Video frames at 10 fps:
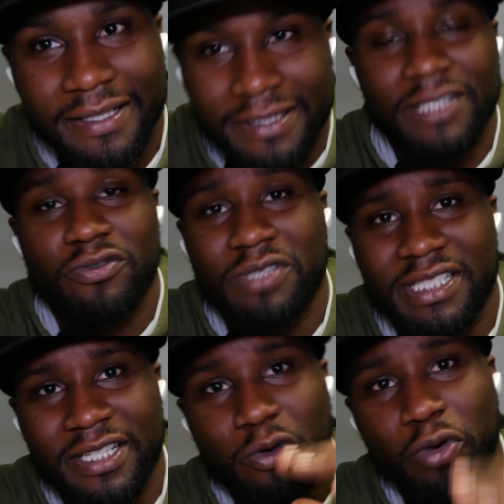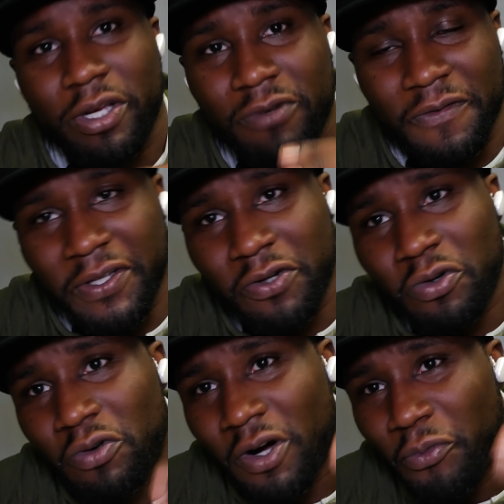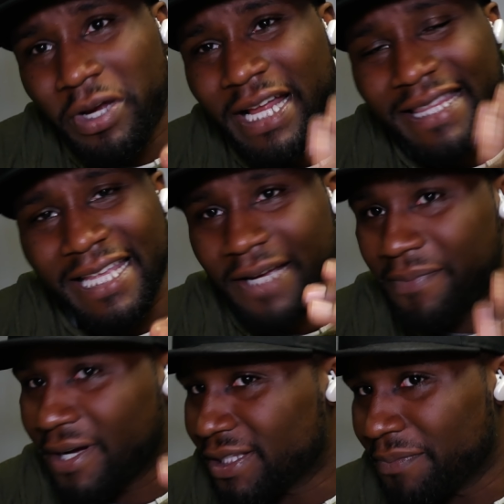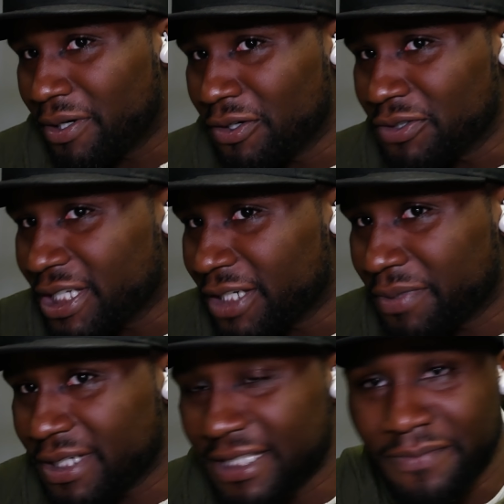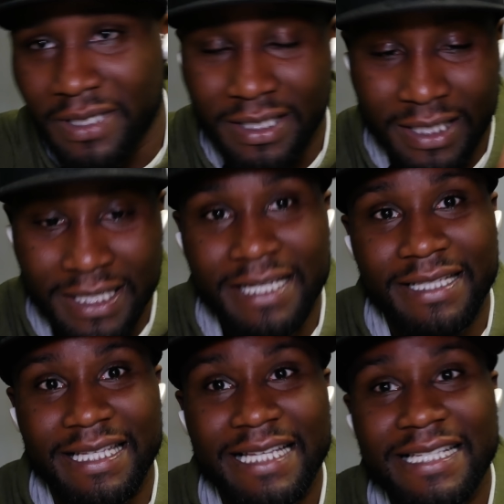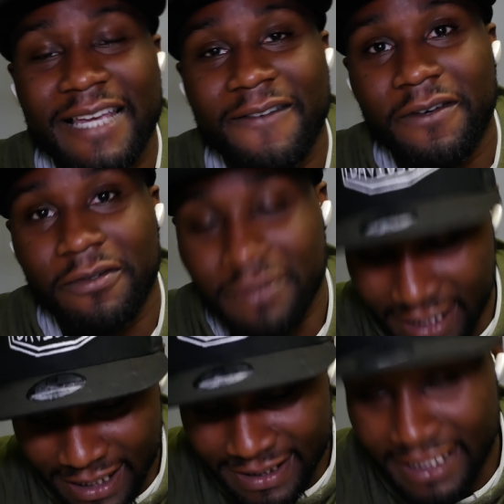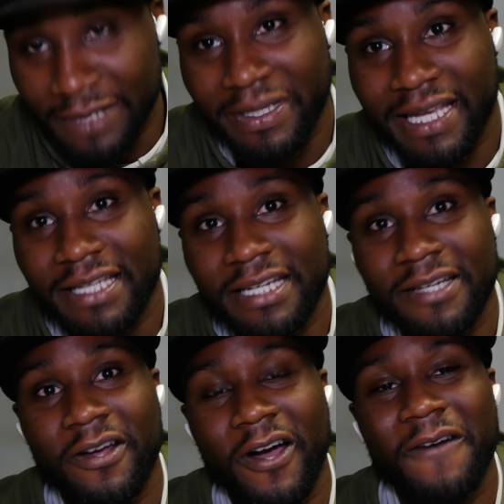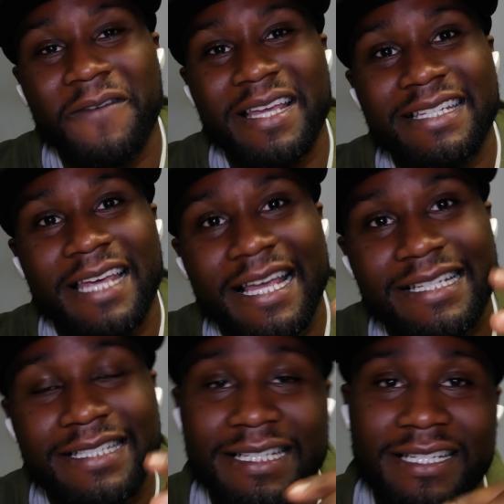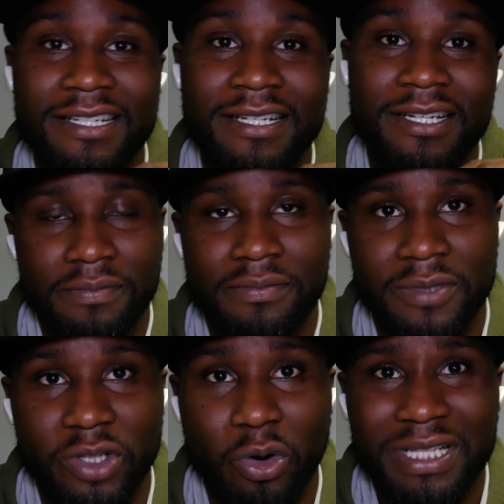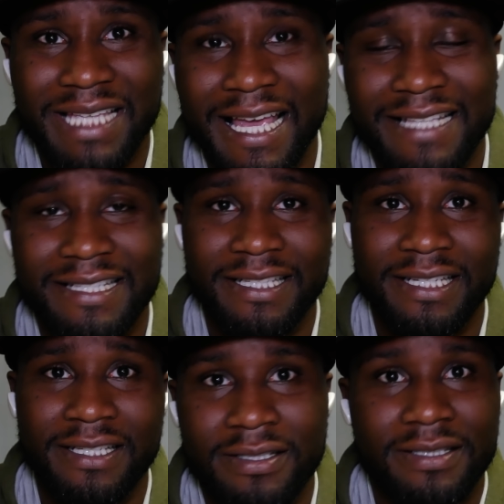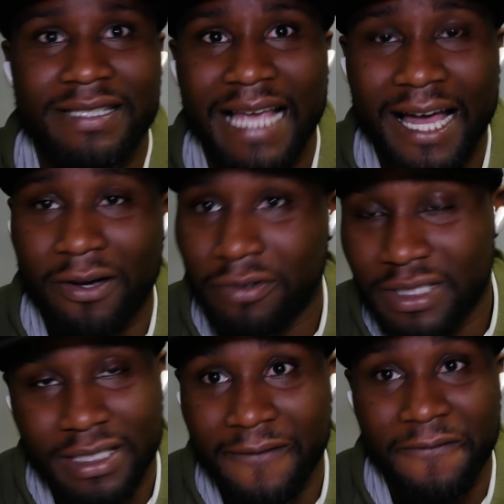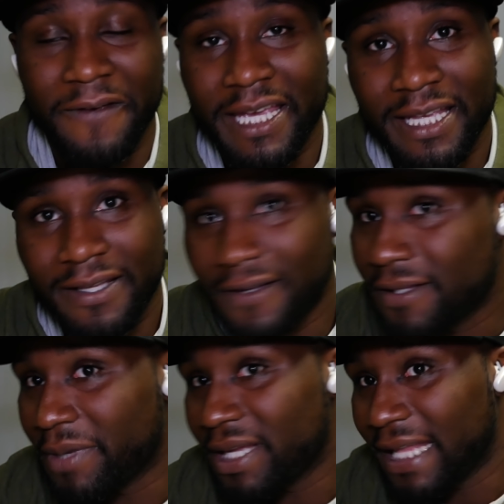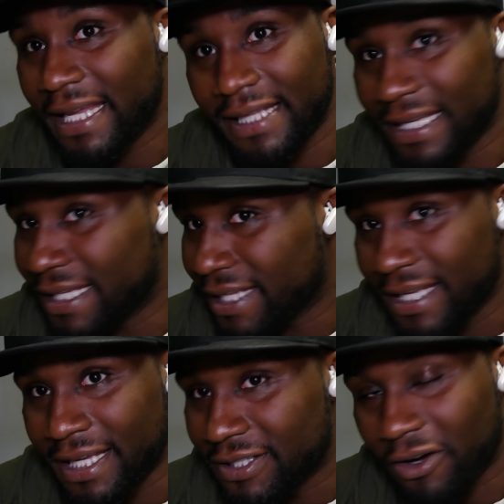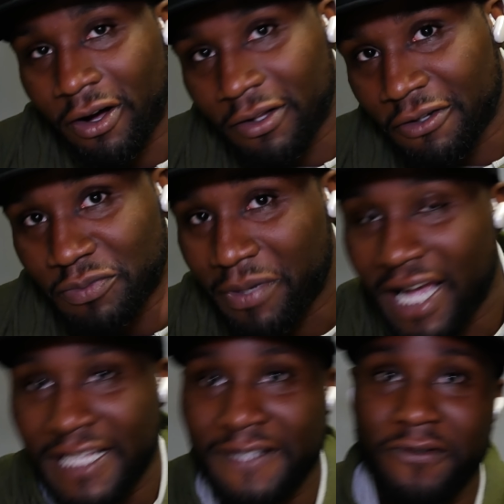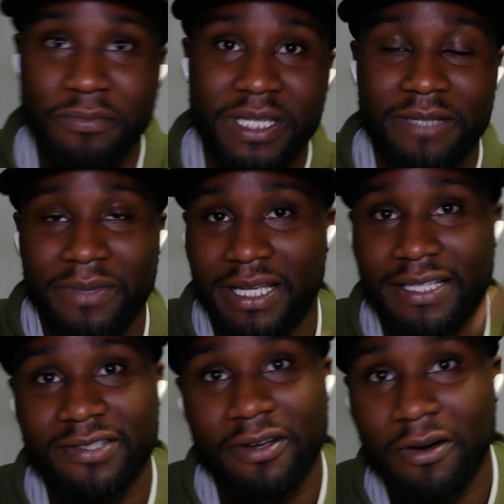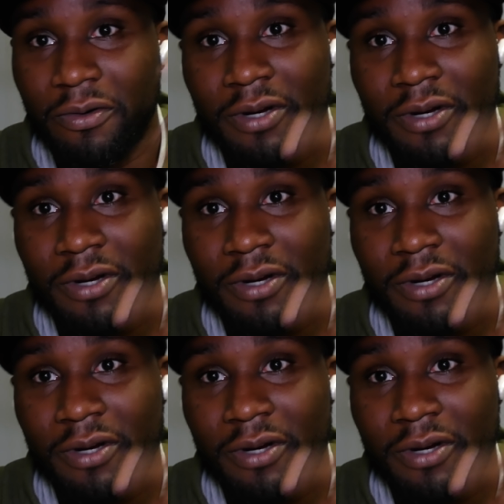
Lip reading: this was just a quick review on what I think about the Bose earbuds, man. These headphones, like I said in the beginning, are fantastic. Noise canceling, sound, fit, man, it hits all those boxes for me, man. So,